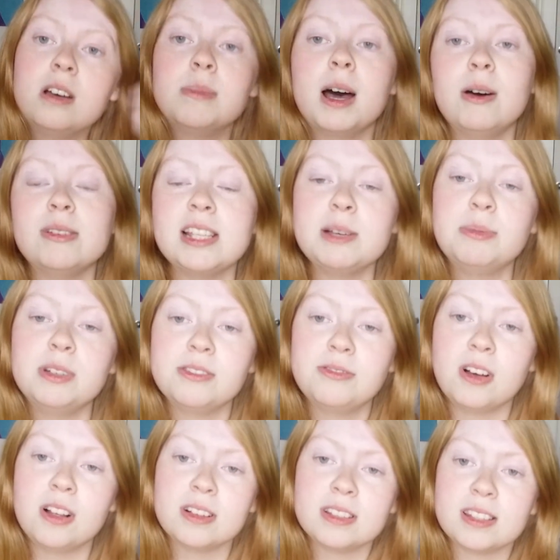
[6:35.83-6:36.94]
but I was able to
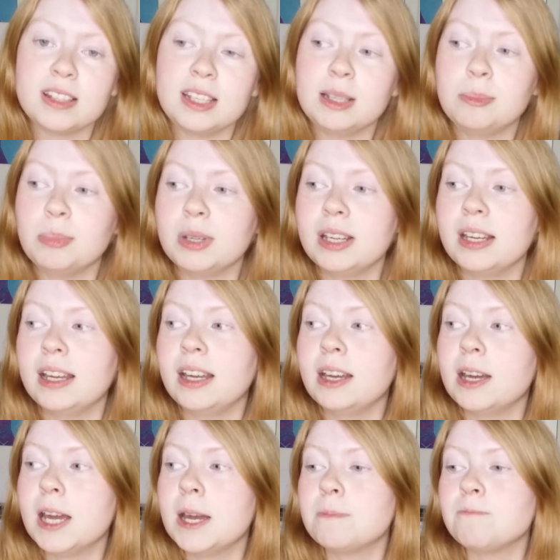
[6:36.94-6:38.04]
fall asleep.
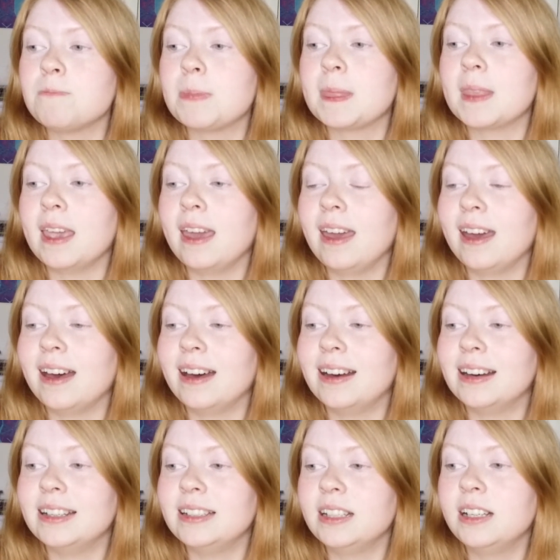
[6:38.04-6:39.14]

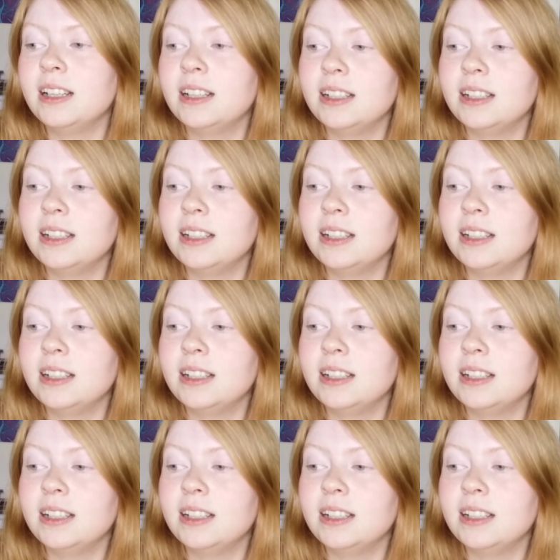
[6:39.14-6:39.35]
And